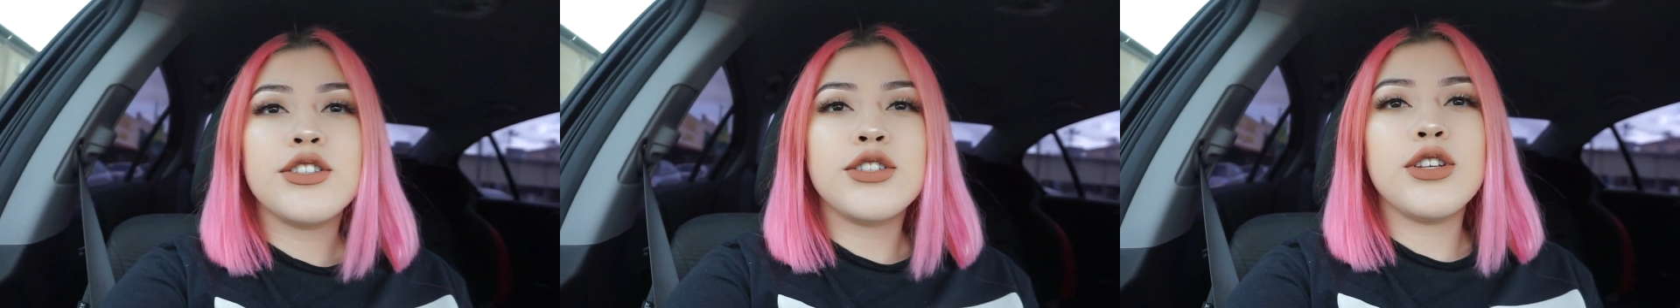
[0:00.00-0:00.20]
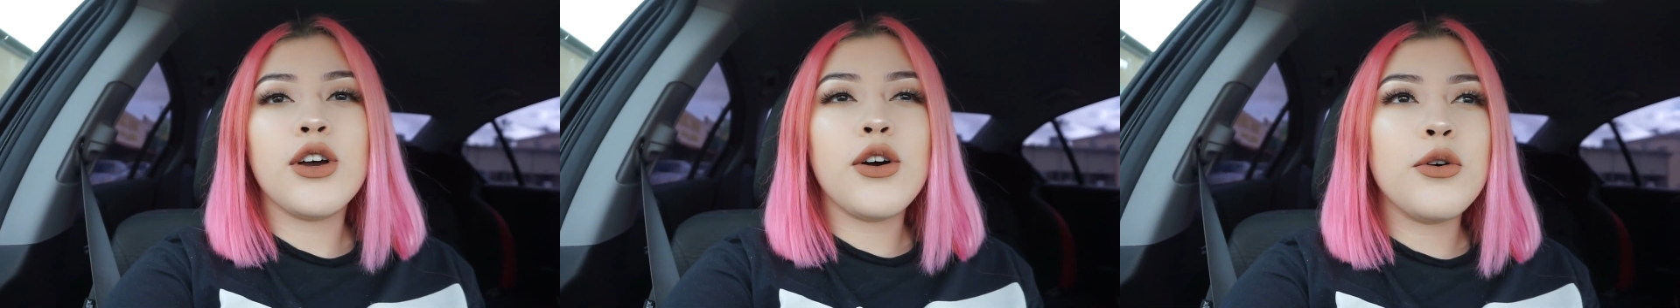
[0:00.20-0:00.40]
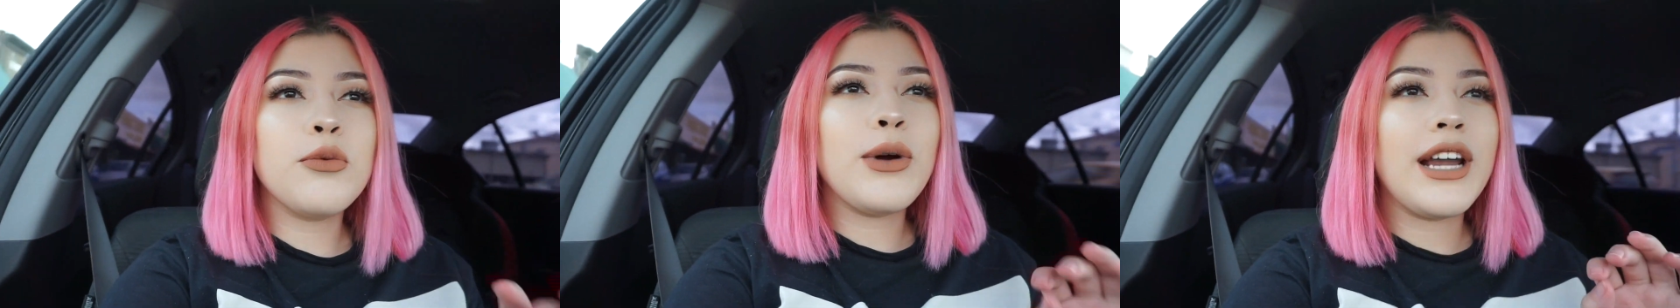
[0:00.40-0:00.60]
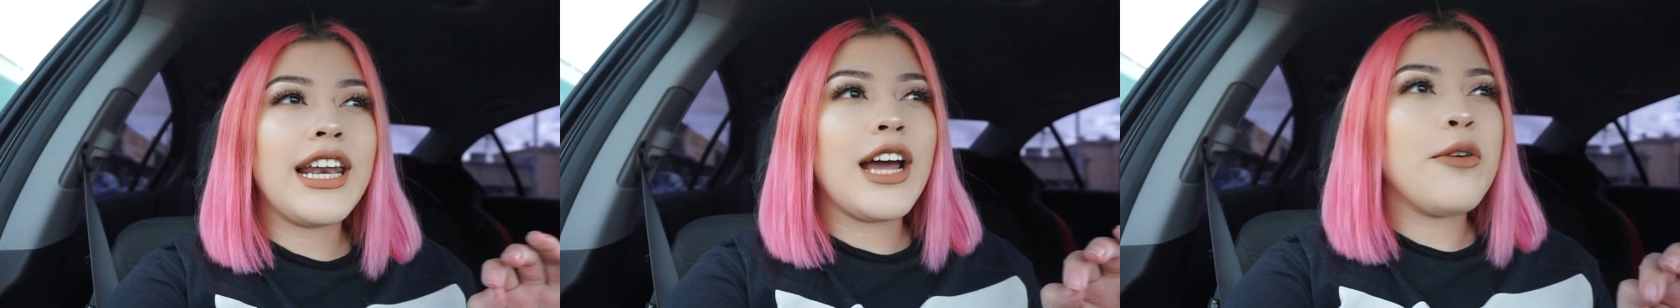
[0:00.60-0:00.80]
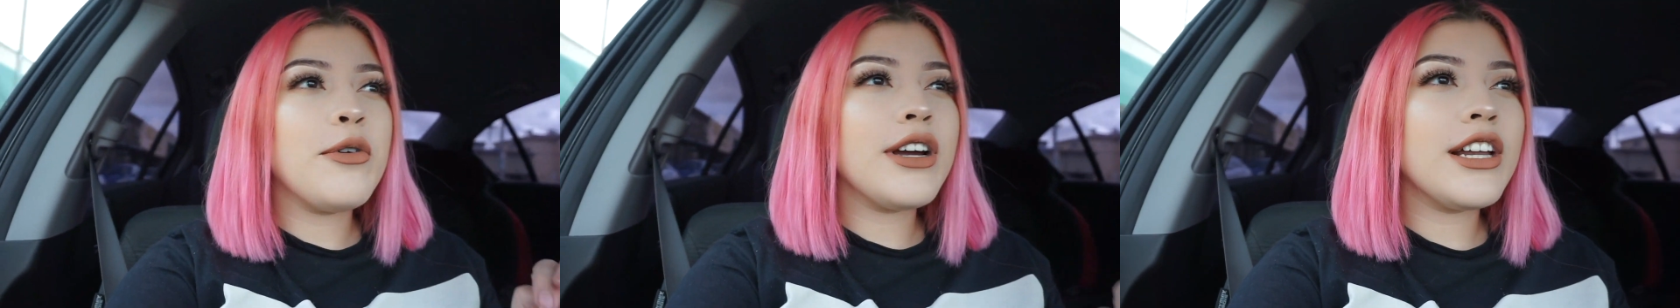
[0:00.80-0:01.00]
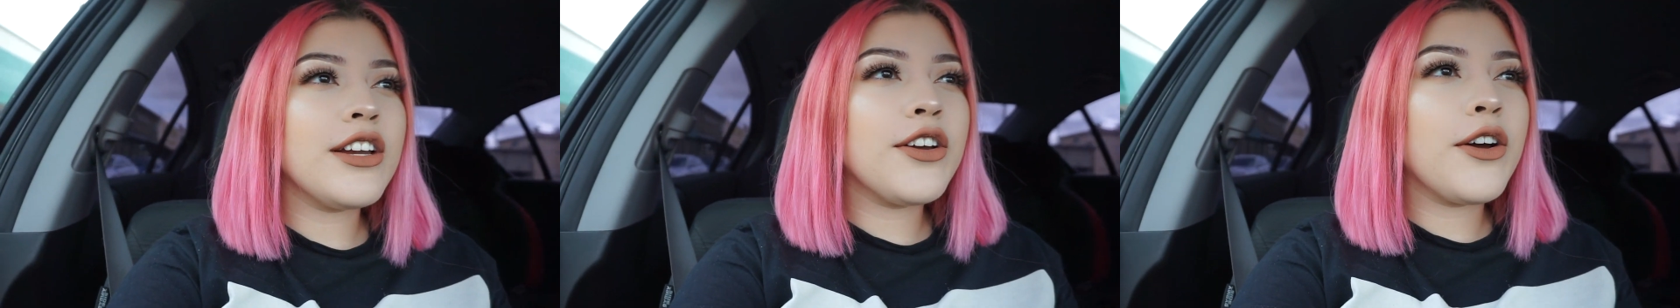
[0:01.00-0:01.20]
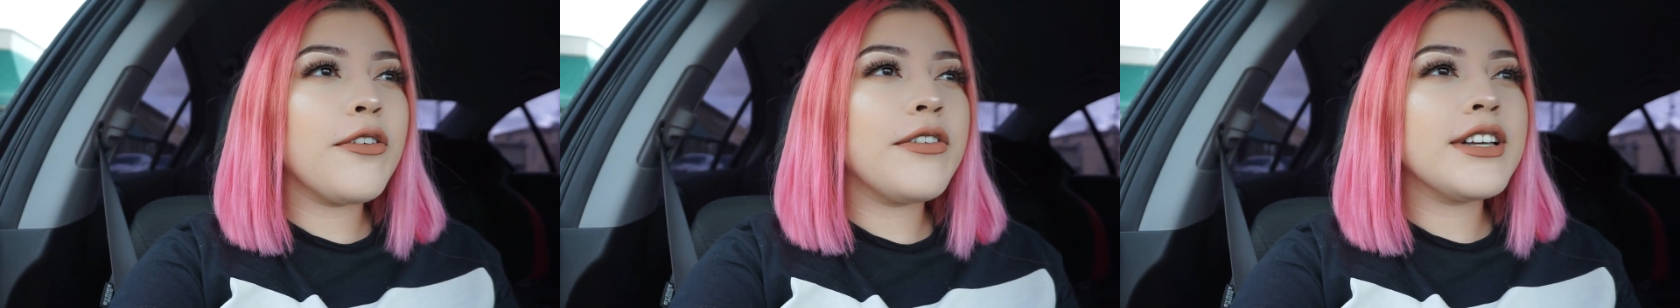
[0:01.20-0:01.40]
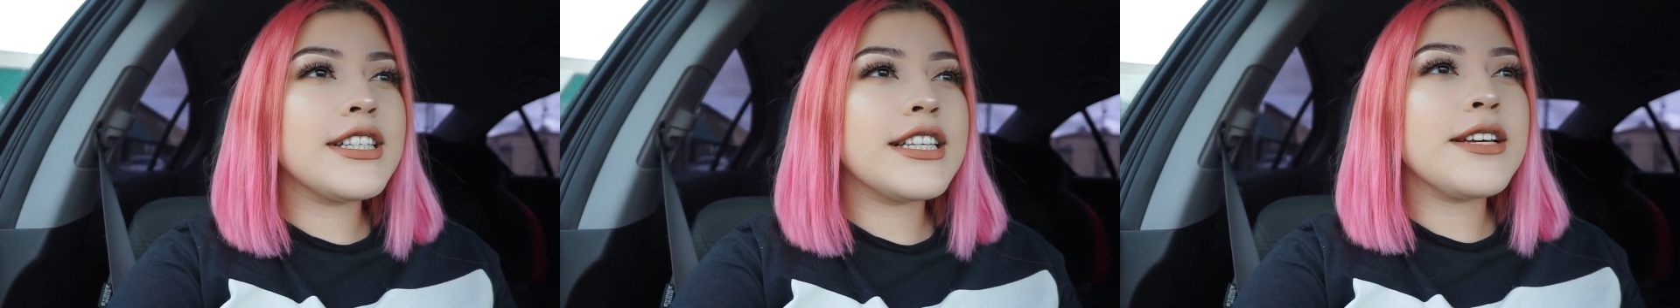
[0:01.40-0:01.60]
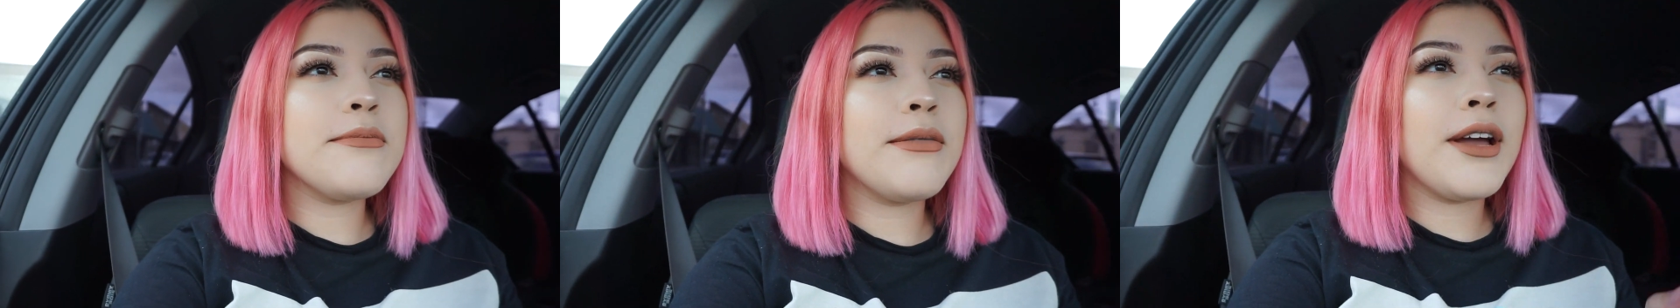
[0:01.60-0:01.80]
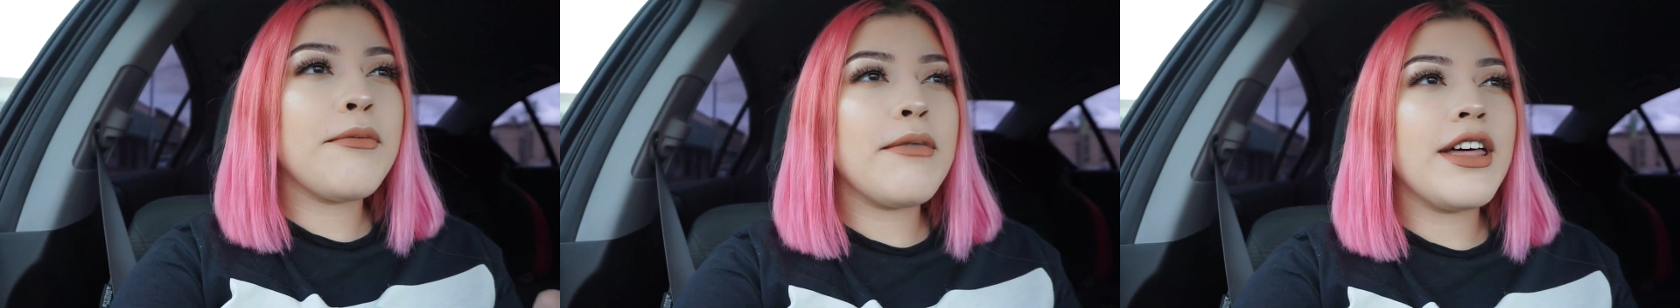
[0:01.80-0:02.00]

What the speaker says: so right now we're gonna go visit my